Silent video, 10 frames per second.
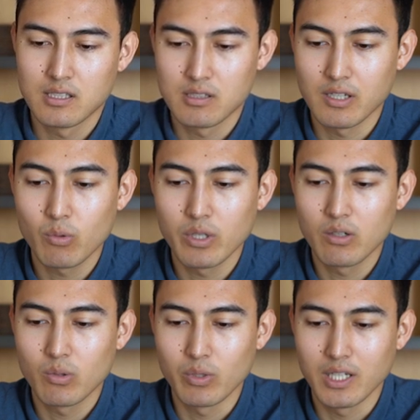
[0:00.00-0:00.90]
So now we
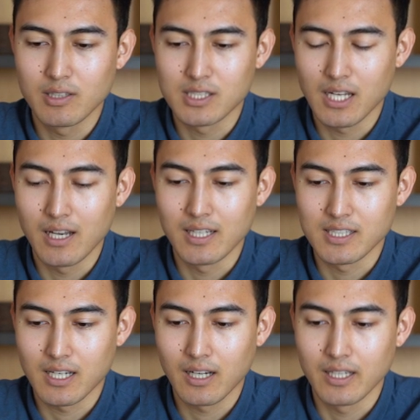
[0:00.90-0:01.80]
know we need to sell
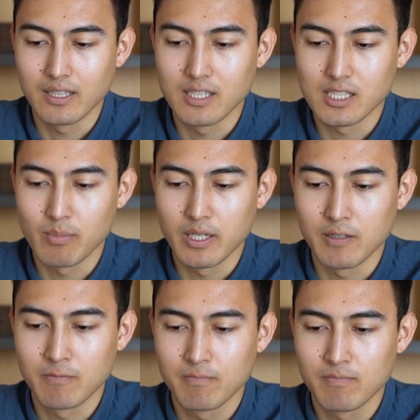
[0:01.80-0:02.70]
exactly this many.